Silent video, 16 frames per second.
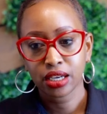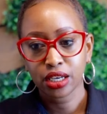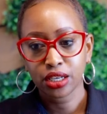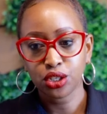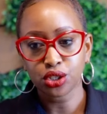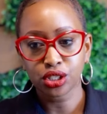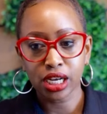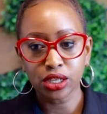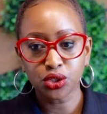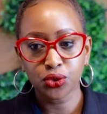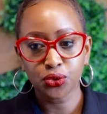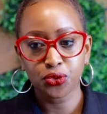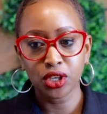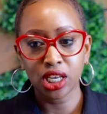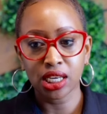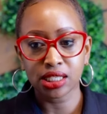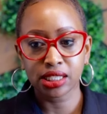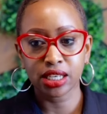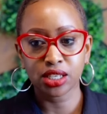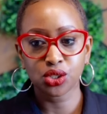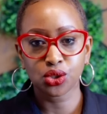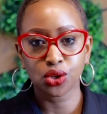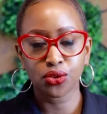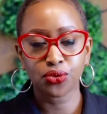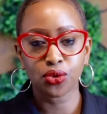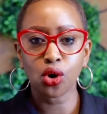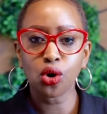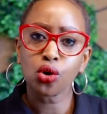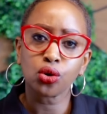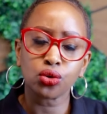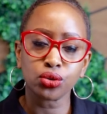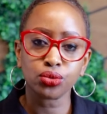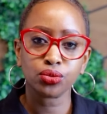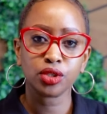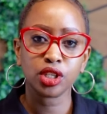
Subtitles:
you start to feel a sense of, oh,